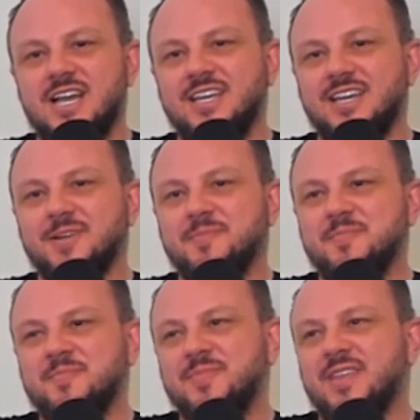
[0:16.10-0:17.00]
psyche.
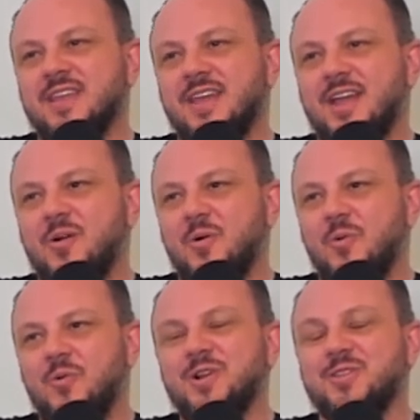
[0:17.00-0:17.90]

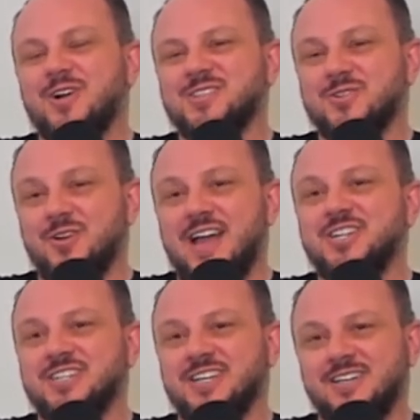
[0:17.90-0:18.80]
What are your thoughts around
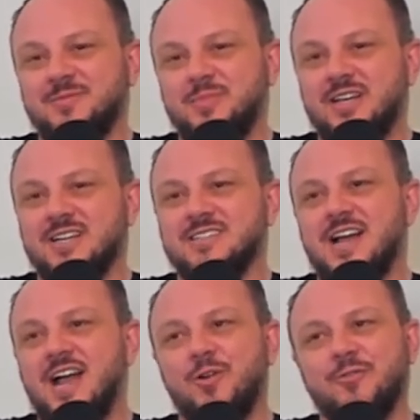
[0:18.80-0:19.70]
that shit? Because
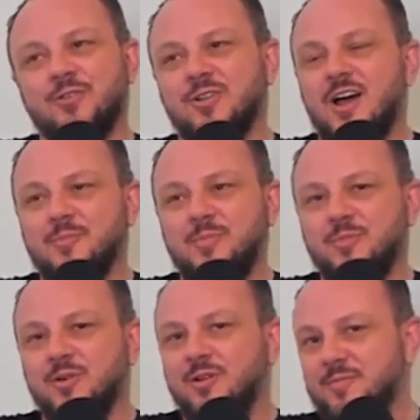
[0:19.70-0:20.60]
I know for a lot of
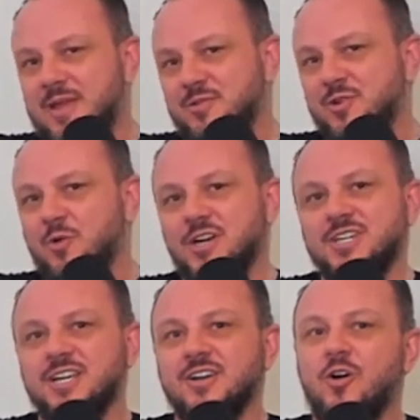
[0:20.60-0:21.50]
people, maybe you
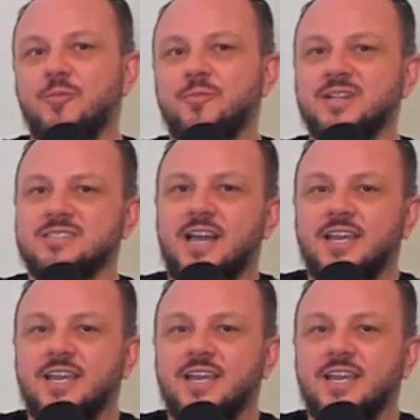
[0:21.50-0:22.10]
watching at home, it's